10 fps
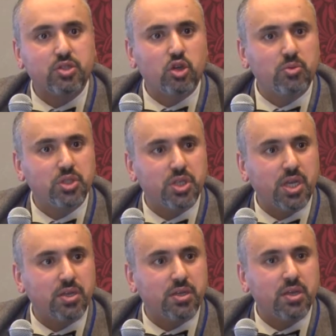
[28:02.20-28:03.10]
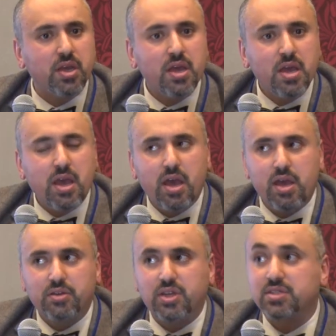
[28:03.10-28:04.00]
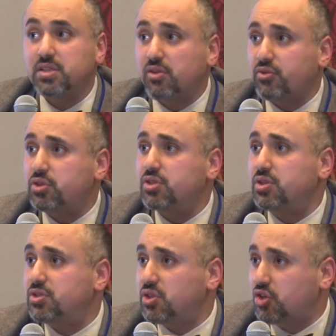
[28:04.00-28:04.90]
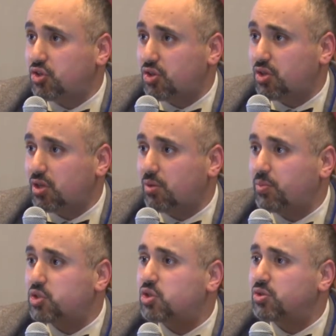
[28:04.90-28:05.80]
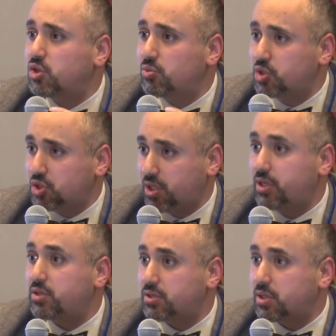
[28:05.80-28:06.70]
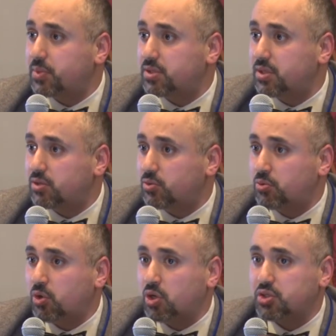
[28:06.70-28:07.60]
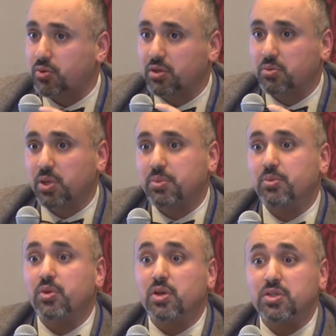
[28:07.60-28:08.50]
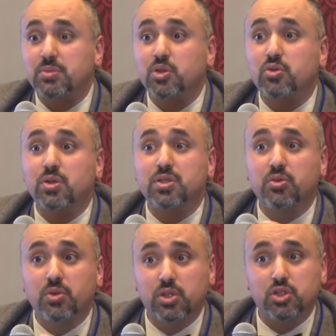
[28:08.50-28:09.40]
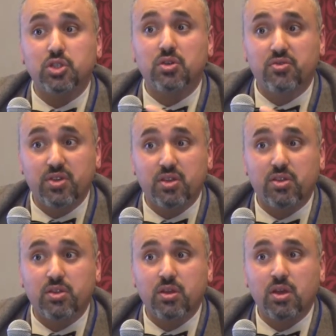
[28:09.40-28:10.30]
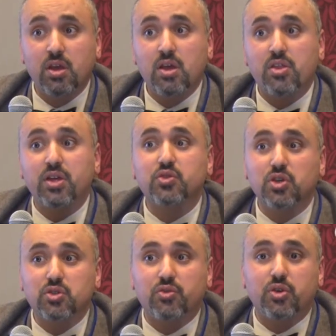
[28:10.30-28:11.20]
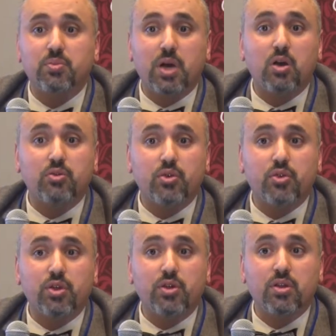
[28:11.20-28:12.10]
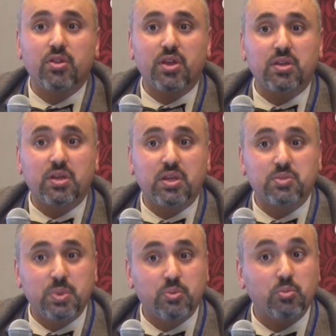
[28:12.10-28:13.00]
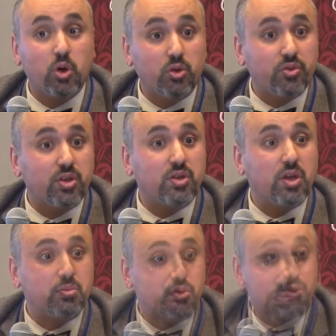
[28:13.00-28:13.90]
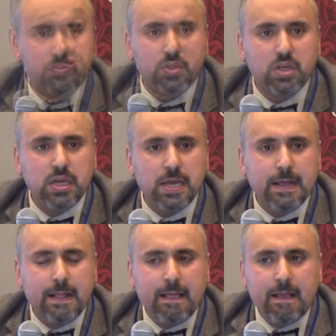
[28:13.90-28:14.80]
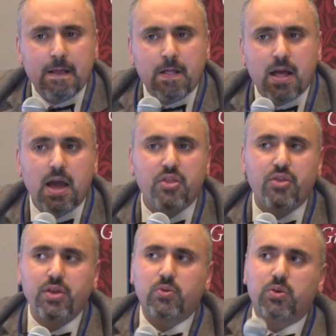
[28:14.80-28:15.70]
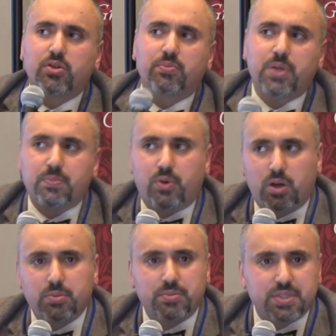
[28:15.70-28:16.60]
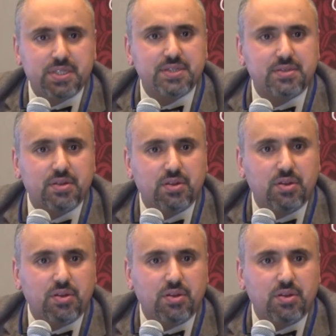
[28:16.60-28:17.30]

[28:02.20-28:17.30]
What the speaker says: this homogeneity. And yes, diversity is a good thing, but so is homogeneity to some extent. When we're surrounded by people that are similar to us in religion and faith, that's also a very powerful thing that gets people motivated and moving. I think one of the big problems is